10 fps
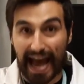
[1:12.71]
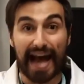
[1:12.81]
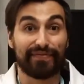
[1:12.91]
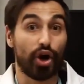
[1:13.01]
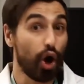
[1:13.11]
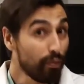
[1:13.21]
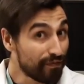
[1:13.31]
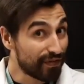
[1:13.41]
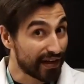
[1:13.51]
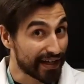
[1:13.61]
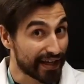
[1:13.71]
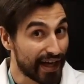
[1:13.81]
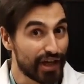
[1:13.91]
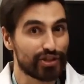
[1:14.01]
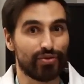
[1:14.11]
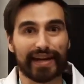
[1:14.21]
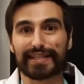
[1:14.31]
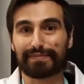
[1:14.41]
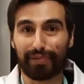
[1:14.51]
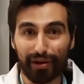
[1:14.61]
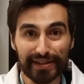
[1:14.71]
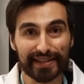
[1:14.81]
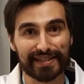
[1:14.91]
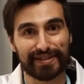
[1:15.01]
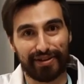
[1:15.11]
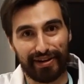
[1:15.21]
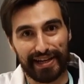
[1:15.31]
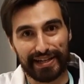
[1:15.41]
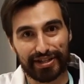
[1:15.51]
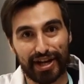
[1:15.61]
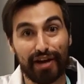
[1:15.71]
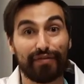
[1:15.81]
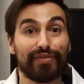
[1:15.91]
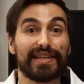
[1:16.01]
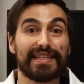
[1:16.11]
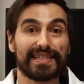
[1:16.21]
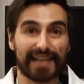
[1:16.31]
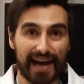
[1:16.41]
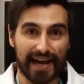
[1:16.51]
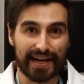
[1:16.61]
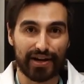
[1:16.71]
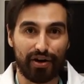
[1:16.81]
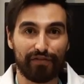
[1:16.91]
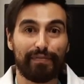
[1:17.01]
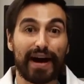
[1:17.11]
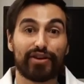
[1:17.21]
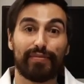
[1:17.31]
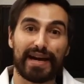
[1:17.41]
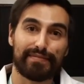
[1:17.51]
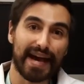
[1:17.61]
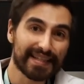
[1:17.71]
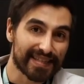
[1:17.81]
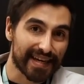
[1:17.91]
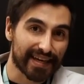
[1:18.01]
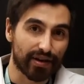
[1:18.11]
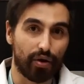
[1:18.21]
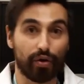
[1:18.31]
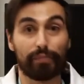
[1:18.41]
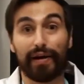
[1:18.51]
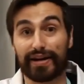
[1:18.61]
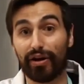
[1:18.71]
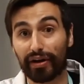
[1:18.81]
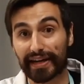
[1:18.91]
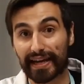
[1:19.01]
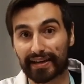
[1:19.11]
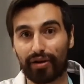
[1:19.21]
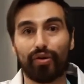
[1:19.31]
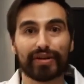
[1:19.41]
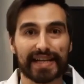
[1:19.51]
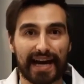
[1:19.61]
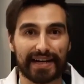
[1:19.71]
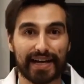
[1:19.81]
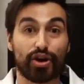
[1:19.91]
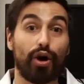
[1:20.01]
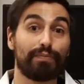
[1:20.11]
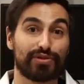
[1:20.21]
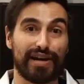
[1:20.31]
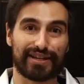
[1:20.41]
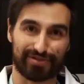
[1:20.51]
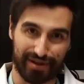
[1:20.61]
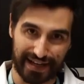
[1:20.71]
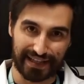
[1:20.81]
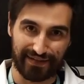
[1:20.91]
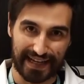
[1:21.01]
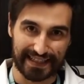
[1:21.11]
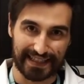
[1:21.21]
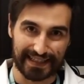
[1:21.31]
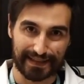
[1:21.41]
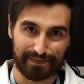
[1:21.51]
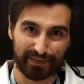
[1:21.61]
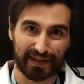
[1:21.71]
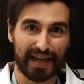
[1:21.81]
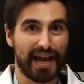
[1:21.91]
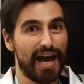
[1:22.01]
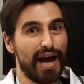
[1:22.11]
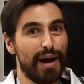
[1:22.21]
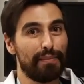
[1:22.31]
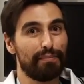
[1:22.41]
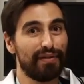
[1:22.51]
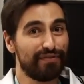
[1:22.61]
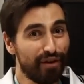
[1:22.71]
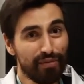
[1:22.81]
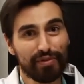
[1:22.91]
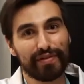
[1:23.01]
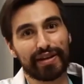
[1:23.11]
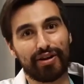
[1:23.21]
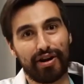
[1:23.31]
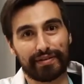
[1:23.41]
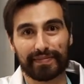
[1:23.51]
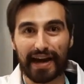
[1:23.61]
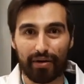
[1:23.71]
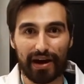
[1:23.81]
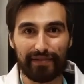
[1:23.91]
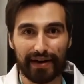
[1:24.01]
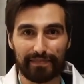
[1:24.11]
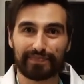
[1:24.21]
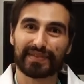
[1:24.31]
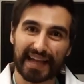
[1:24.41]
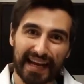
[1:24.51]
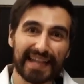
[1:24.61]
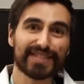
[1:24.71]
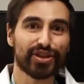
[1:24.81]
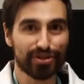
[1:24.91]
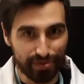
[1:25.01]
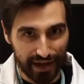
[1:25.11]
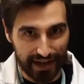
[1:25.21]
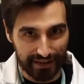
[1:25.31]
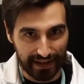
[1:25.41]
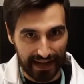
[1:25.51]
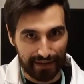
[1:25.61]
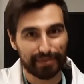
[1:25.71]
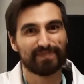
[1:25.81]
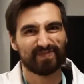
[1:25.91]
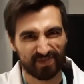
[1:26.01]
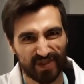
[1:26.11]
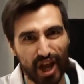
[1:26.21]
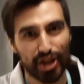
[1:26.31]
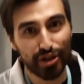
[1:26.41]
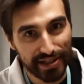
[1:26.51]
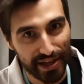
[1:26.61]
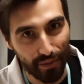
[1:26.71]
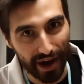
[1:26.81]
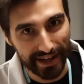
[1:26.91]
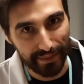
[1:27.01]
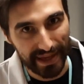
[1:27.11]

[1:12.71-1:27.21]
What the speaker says: and hopefully to exploit this knowledge for the design of biomimetic or bionic organic optoelectronic devices. Before moving on, however, let's go to another lab. You'll see why in a